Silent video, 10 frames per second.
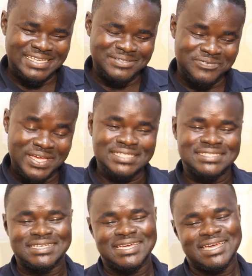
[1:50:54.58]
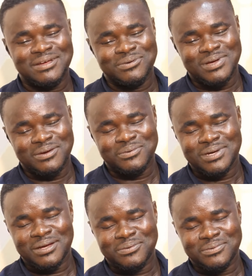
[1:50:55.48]
In fact, I
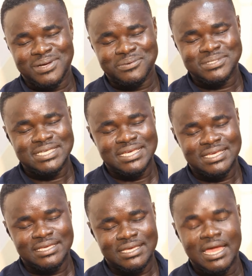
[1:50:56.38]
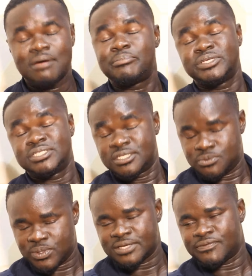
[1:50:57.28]
will say I appreciate
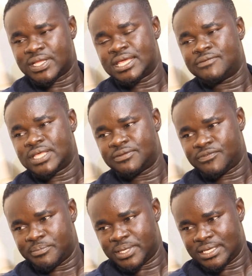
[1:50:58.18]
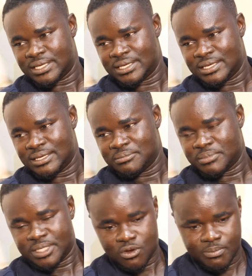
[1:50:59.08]
whatever they have done for me.
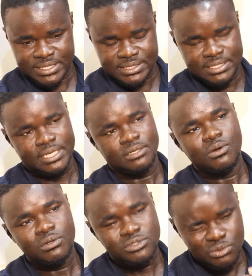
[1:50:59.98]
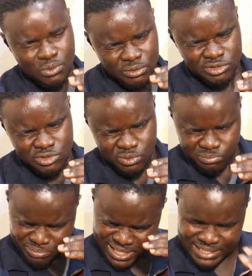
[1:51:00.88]
Domasi, and God should continue to
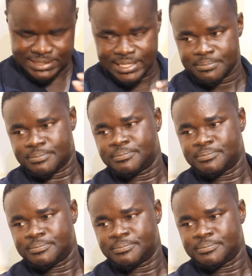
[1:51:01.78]
bless them.